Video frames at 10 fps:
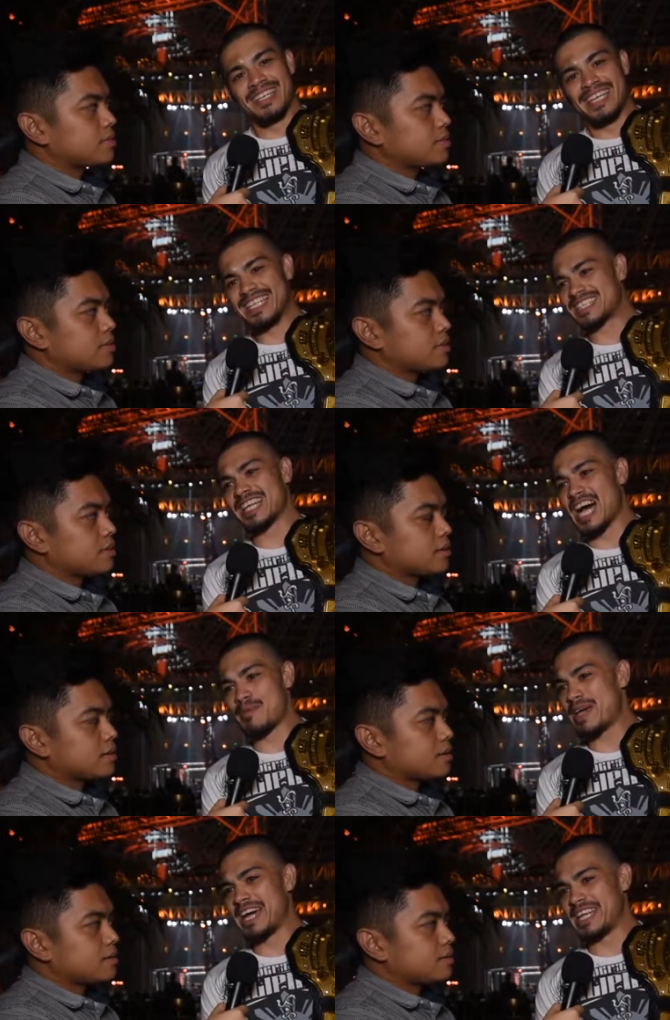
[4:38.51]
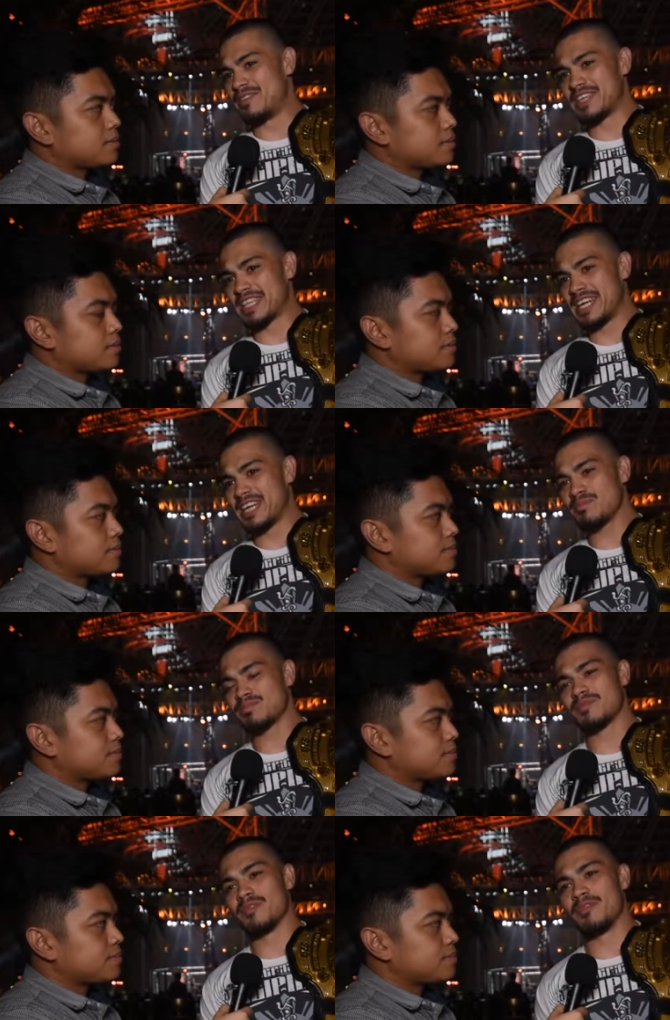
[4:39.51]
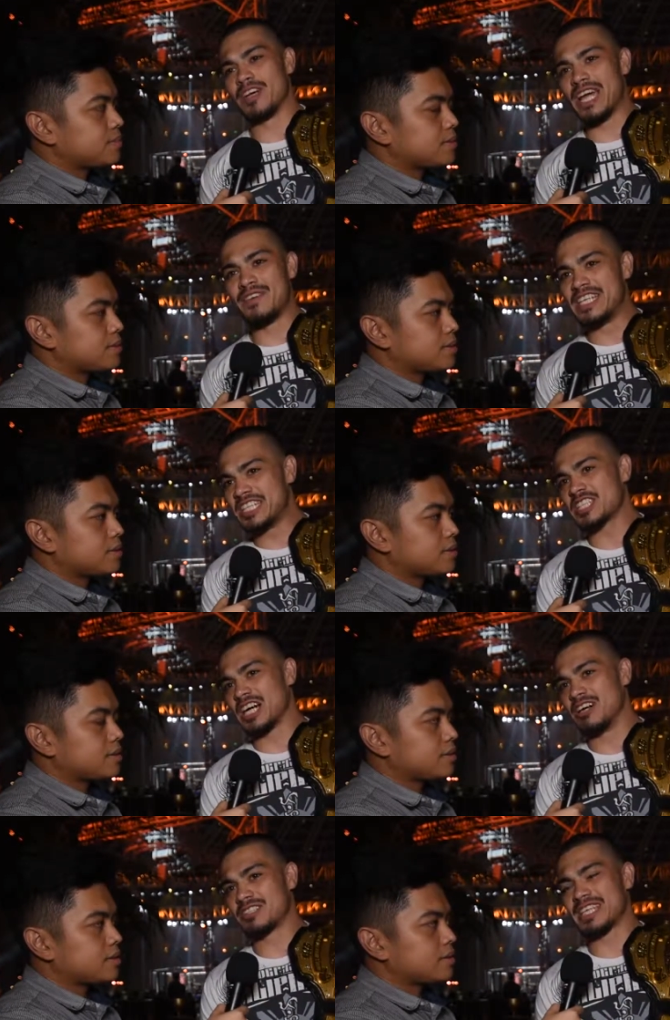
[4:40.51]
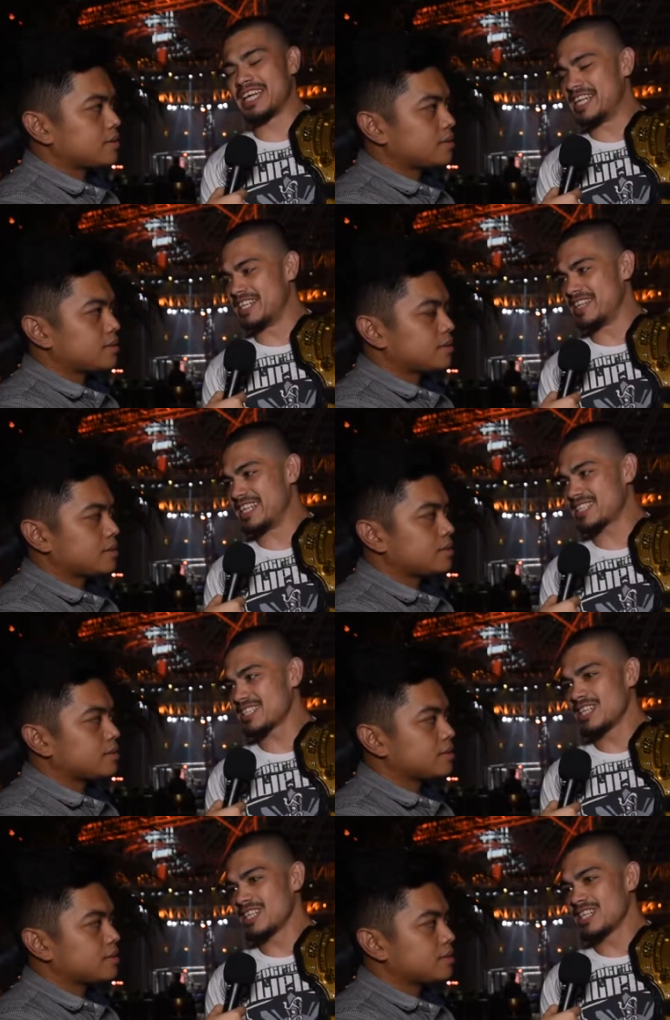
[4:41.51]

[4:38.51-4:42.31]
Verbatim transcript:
Speaker 1: He's the guy behind everything. Whatever he shouts, I hear it.